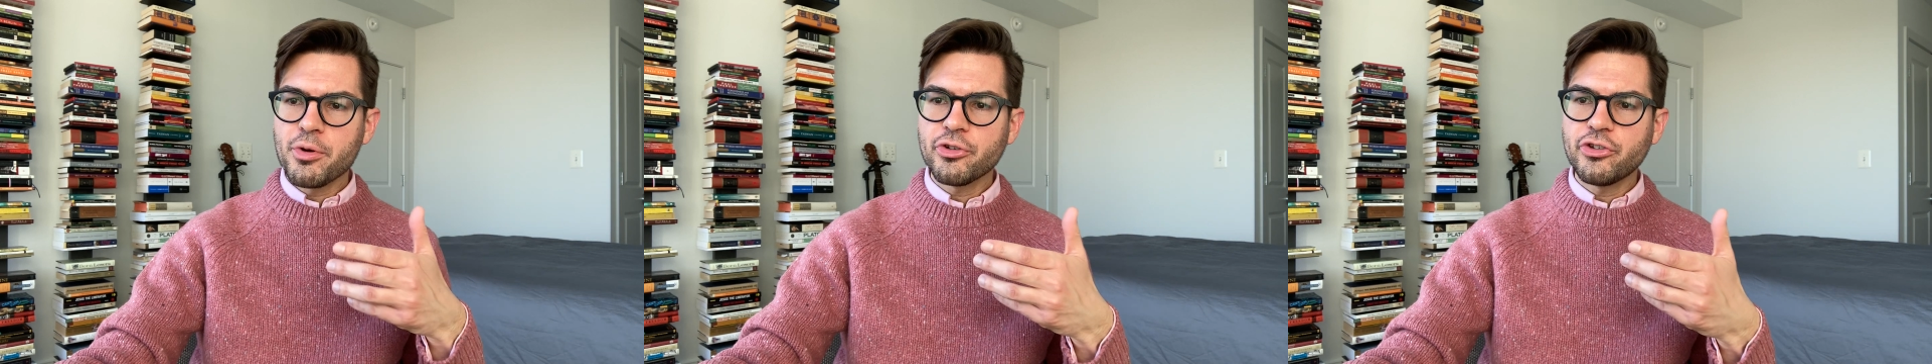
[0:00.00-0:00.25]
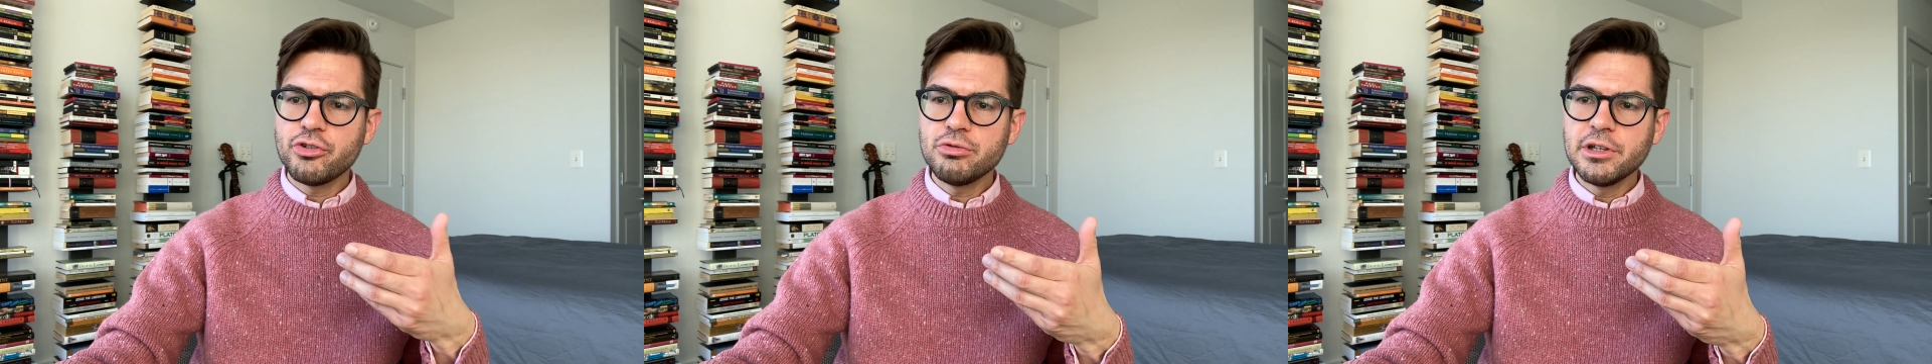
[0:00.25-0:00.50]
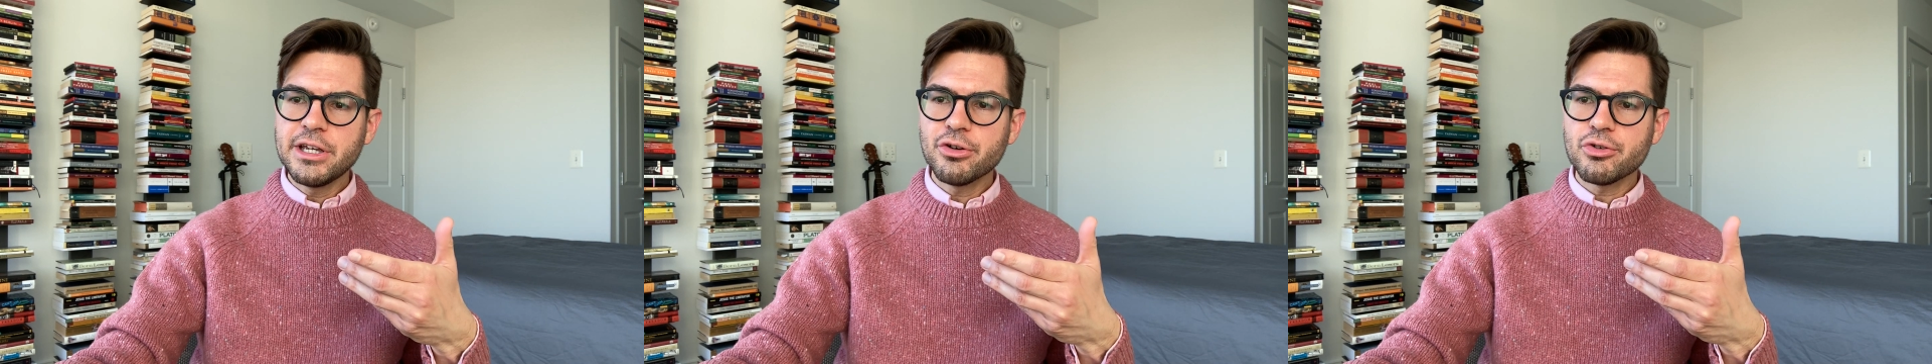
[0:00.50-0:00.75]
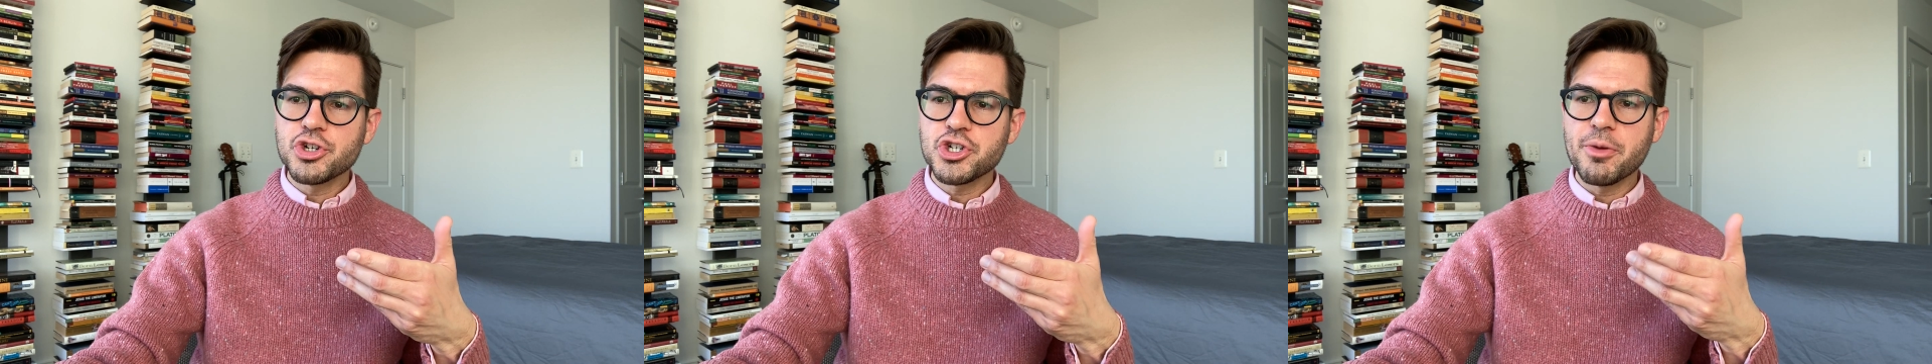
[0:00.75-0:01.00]
pursue
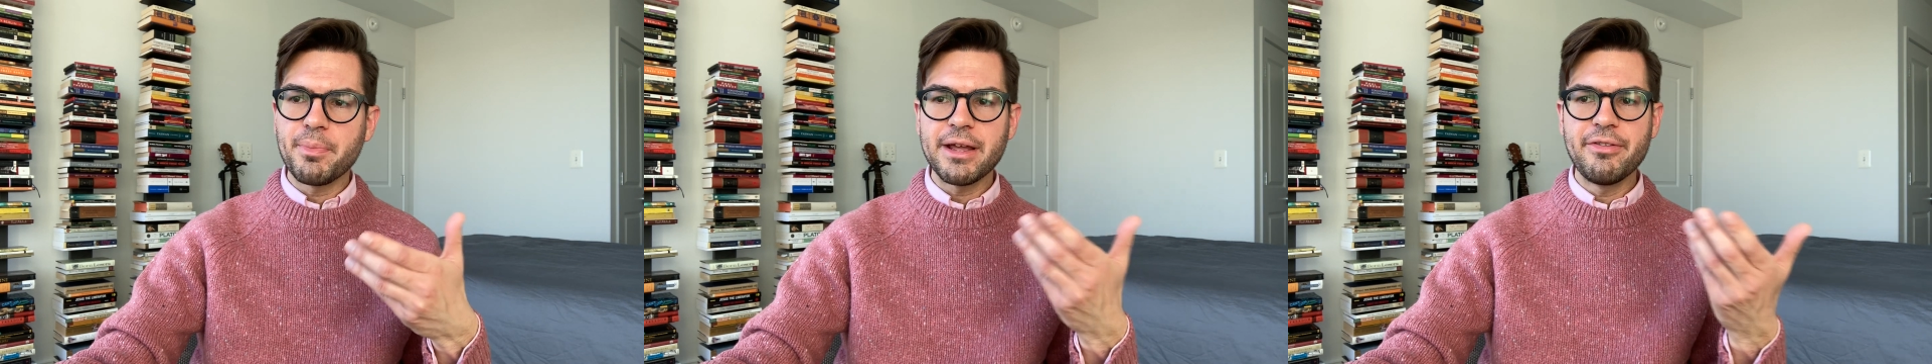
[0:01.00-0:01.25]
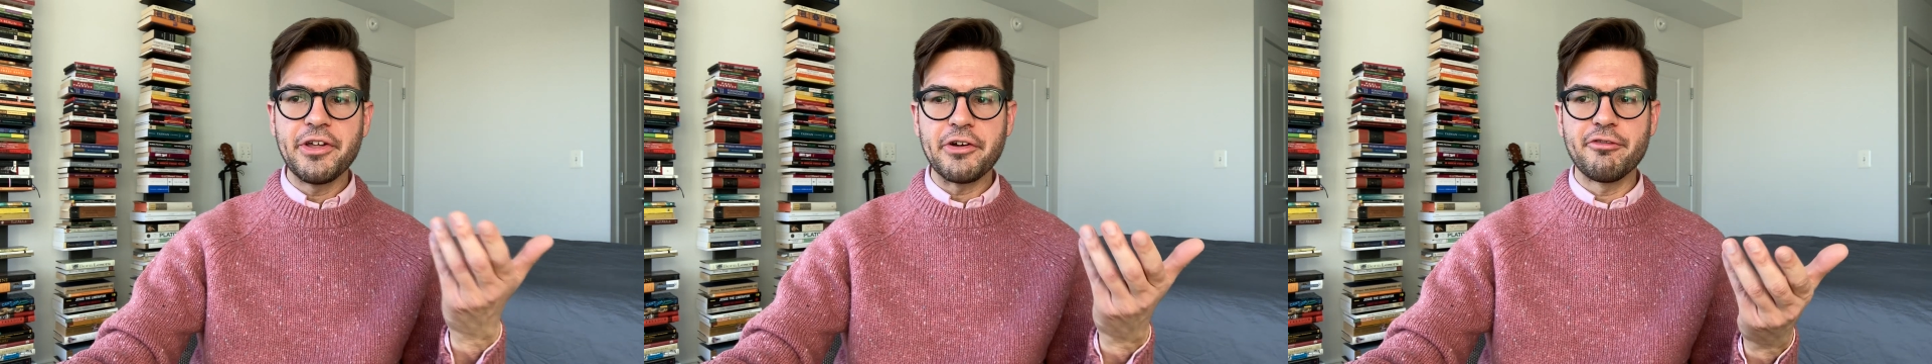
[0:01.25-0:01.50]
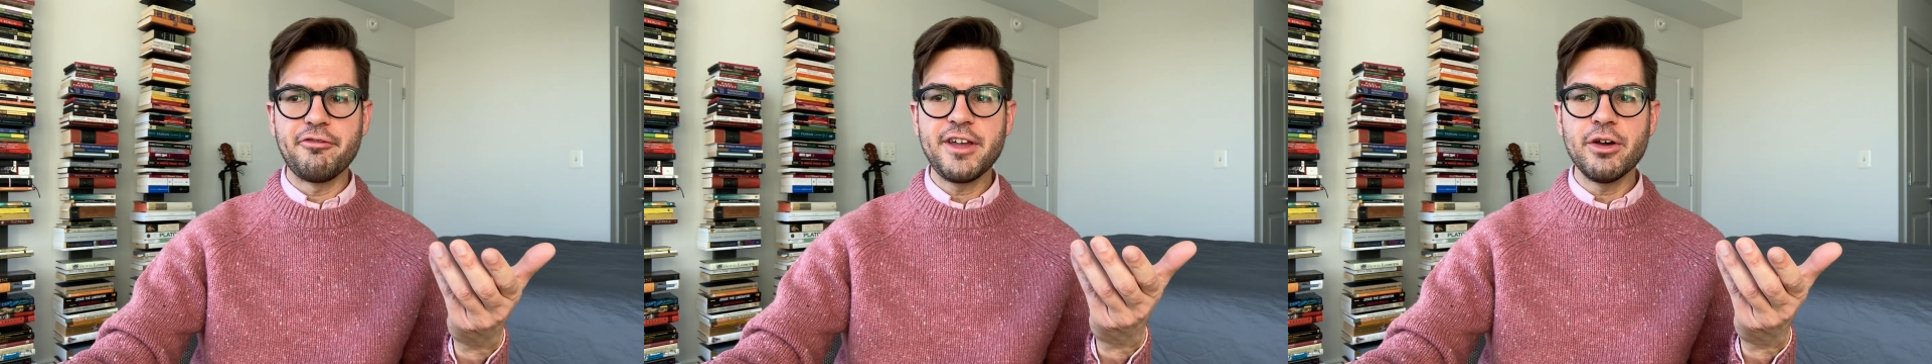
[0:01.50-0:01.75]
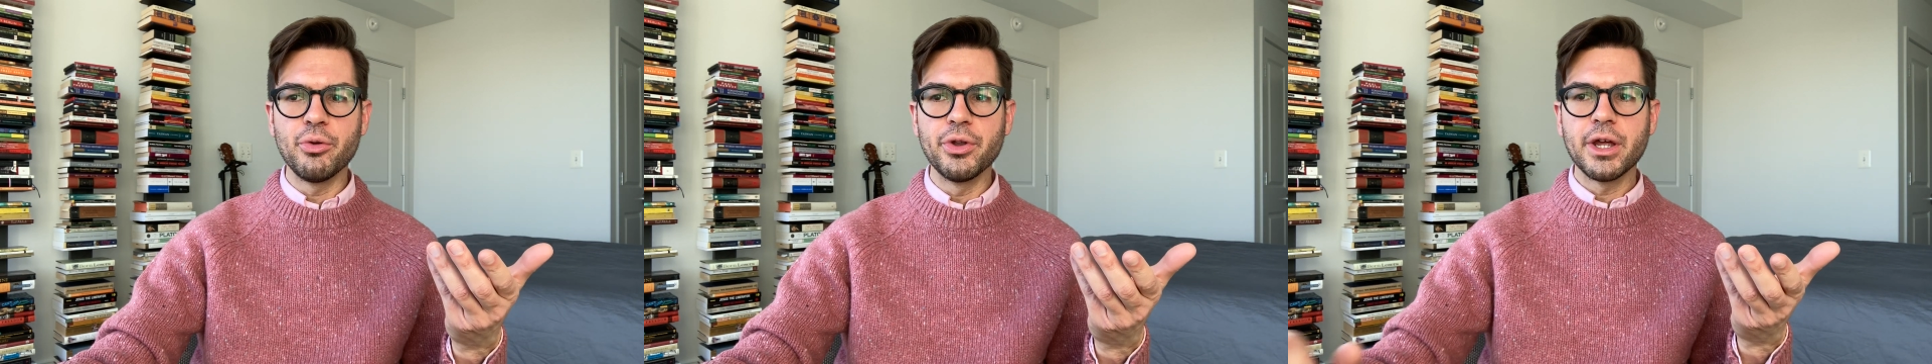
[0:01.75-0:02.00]
leadership in their
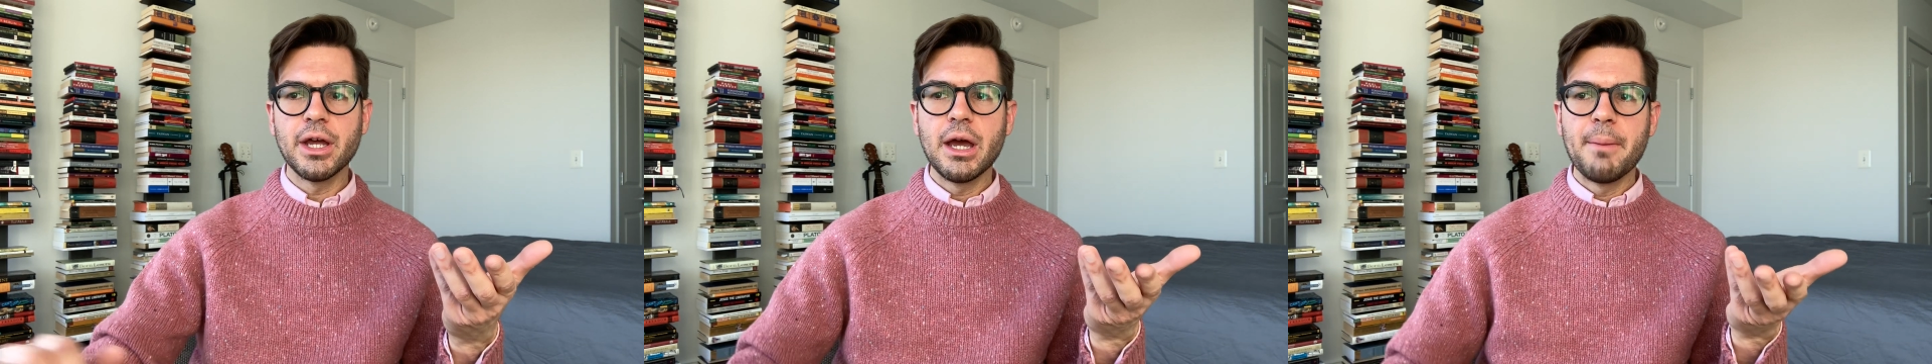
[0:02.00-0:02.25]
field